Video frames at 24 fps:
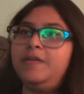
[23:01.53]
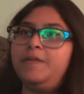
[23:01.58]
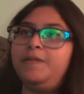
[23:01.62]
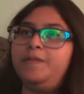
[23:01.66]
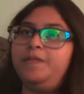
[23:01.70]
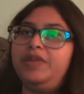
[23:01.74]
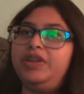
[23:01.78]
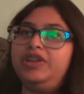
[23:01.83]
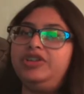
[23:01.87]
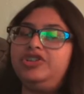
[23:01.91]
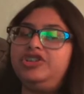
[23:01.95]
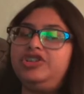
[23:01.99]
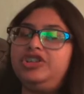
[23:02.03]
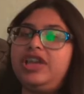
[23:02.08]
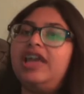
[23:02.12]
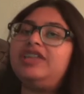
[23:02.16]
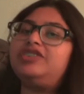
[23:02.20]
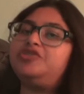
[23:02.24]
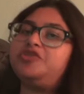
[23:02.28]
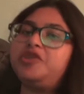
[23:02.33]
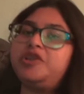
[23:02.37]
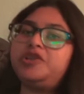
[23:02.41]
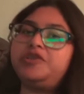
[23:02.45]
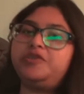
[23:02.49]
she has
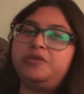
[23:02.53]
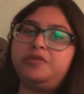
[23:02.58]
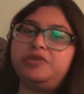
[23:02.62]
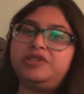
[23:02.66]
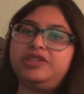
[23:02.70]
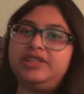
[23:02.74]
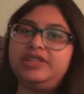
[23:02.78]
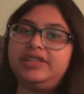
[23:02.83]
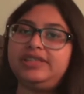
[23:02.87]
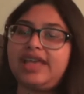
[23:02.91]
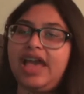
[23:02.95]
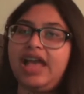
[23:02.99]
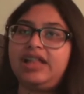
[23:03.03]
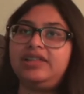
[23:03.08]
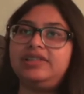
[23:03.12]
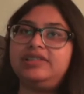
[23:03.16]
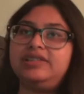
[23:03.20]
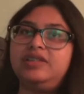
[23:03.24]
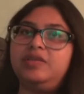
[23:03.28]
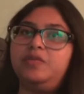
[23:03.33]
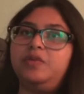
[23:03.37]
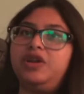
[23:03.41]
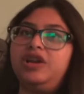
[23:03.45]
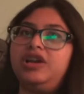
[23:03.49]
transformed into this
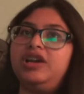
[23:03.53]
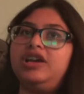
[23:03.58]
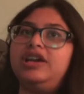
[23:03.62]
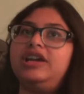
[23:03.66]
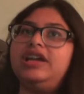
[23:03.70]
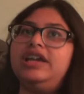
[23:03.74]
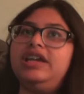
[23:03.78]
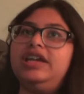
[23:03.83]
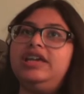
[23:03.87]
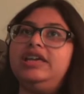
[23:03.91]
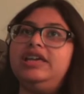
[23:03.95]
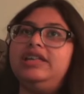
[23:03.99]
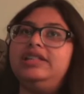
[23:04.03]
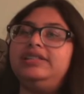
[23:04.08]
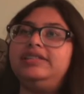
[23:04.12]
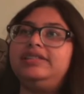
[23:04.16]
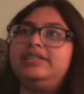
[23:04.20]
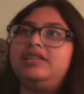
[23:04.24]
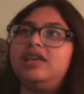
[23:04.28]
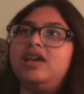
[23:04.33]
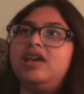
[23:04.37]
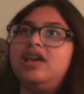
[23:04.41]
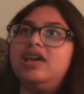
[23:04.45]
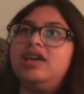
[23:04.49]
Alicent where it's